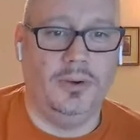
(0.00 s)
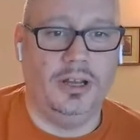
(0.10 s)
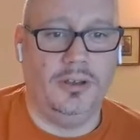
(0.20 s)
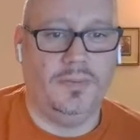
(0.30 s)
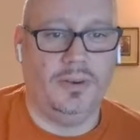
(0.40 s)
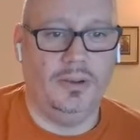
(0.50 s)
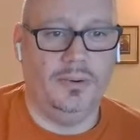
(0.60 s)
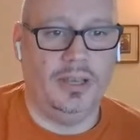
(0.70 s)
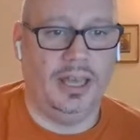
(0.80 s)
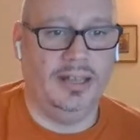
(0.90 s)
And hopefully we'll
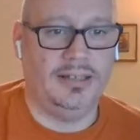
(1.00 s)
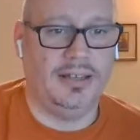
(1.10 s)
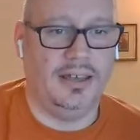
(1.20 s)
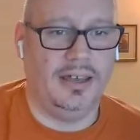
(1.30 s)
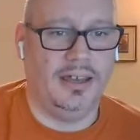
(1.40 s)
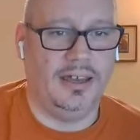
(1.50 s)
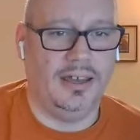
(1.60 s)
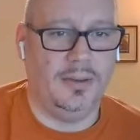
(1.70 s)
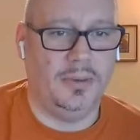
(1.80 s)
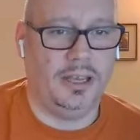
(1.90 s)
get
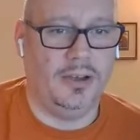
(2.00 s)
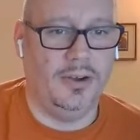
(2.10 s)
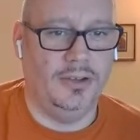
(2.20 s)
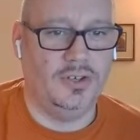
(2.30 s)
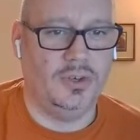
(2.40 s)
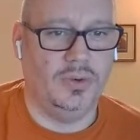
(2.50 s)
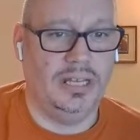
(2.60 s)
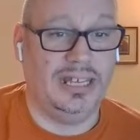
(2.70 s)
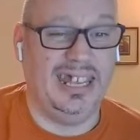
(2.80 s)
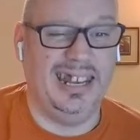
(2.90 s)
my co-host
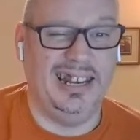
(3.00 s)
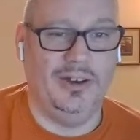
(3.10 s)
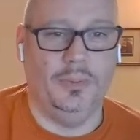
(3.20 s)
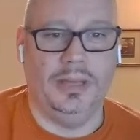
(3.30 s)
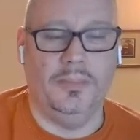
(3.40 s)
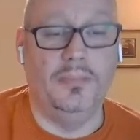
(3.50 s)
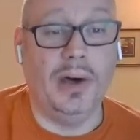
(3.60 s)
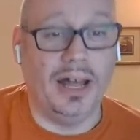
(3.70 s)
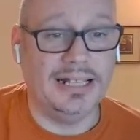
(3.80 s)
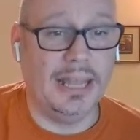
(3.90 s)
sorted in a little bit.
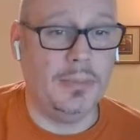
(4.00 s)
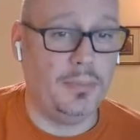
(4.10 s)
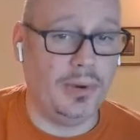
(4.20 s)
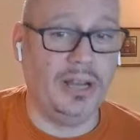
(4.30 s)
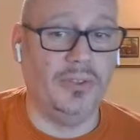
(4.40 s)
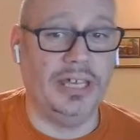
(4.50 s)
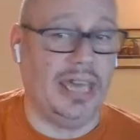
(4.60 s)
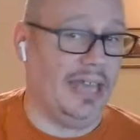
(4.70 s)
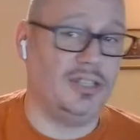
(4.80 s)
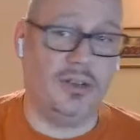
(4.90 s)
But let me bring on the
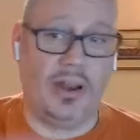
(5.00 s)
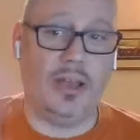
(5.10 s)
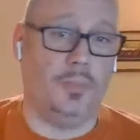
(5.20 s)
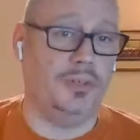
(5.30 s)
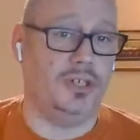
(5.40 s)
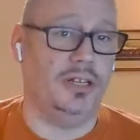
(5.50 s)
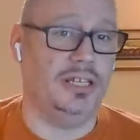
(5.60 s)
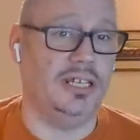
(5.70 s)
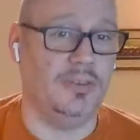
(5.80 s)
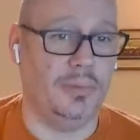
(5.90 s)
guest. Great
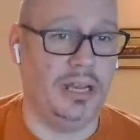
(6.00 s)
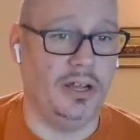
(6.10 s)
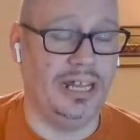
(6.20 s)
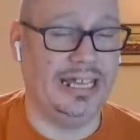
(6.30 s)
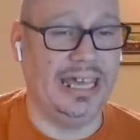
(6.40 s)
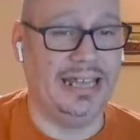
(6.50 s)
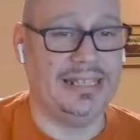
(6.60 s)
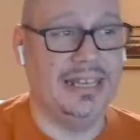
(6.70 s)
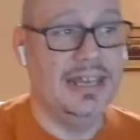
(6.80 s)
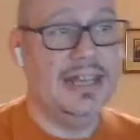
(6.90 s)
opportunity to bring on our guest.